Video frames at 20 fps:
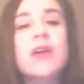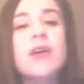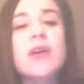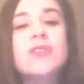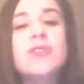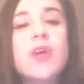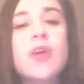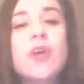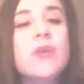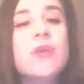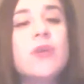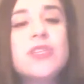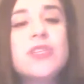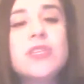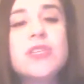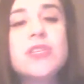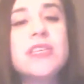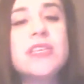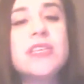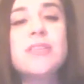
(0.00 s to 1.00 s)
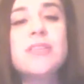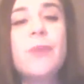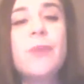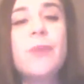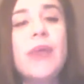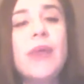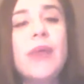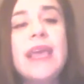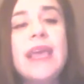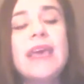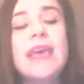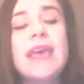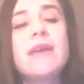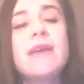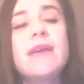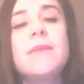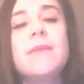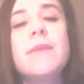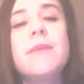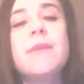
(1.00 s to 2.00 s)
Jonah's just exploiting
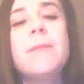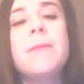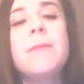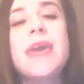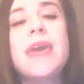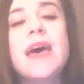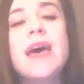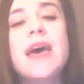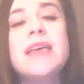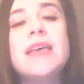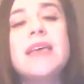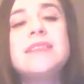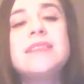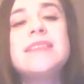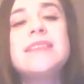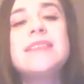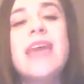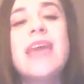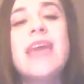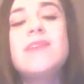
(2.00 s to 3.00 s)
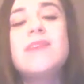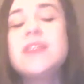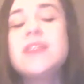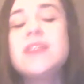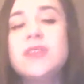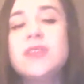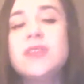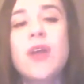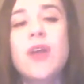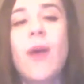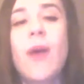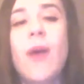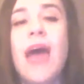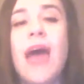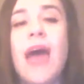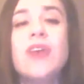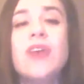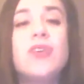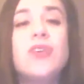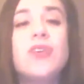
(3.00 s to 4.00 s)
him because David doesn't know
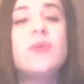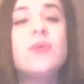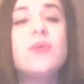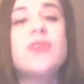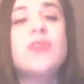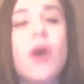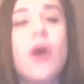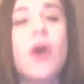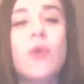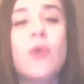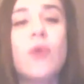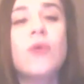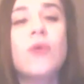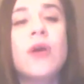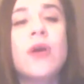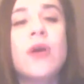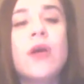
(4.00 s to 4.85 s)
how to do his own,